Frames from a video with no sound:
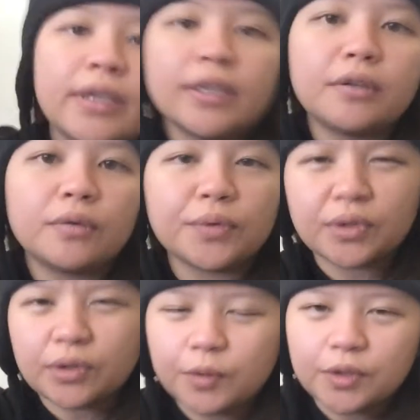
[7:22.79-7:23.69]
and
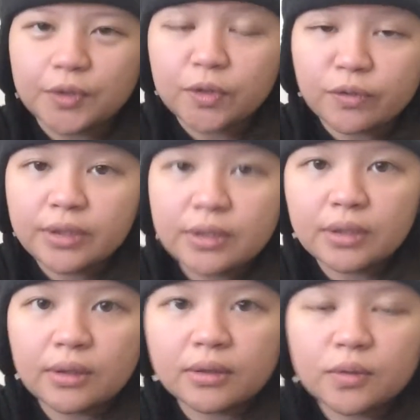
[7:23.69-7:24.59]
then when you're
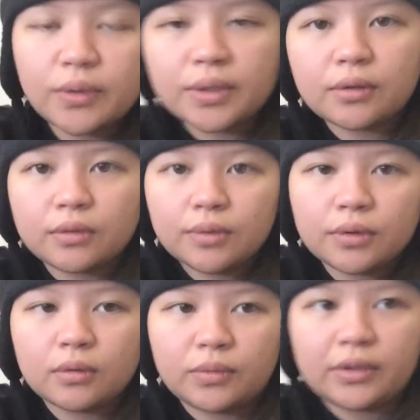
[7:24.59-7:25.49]
squeezing through
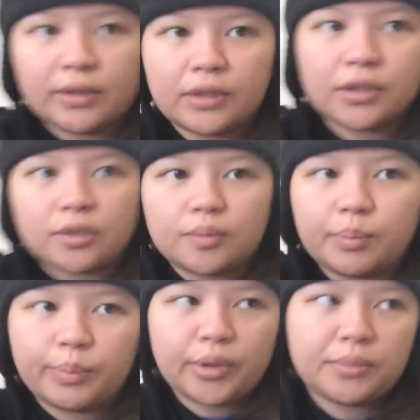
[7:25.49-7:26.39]
somewhere, like, it just
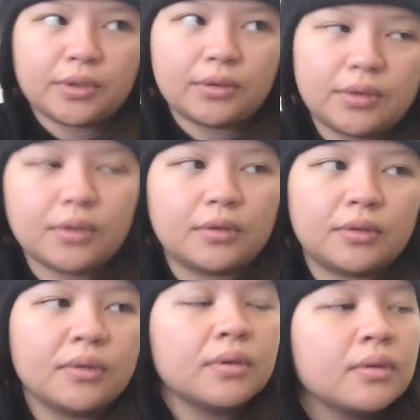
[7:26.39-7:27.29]
bumps into
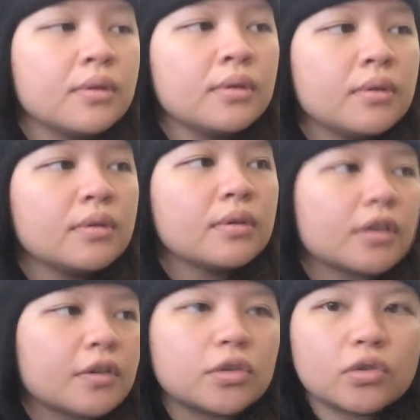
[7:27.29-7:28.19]

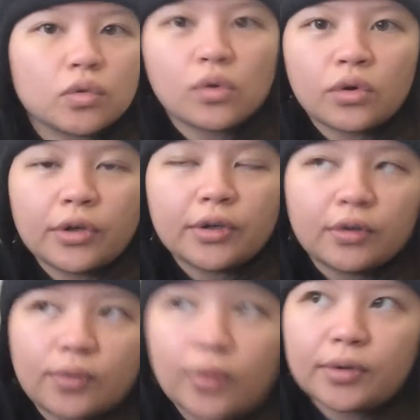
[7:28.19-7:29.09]
like a
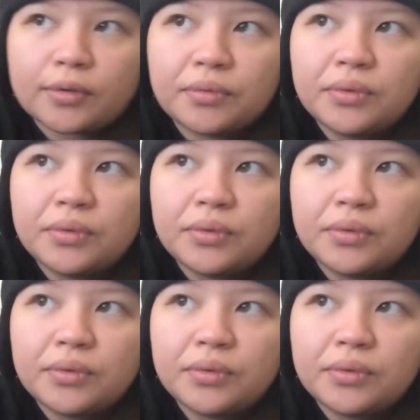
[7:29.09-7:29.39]
drawer or